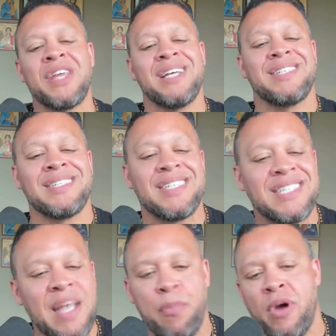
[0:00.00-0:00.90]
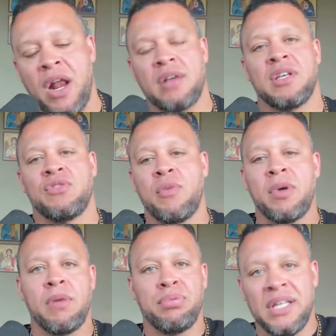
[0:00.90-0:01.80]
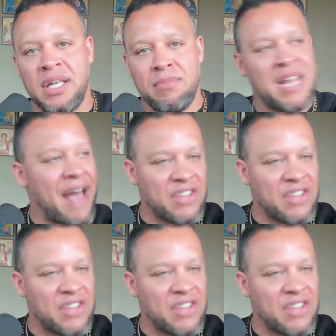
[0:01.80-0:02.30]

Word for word: things is to separate ourselves from it completely. Men have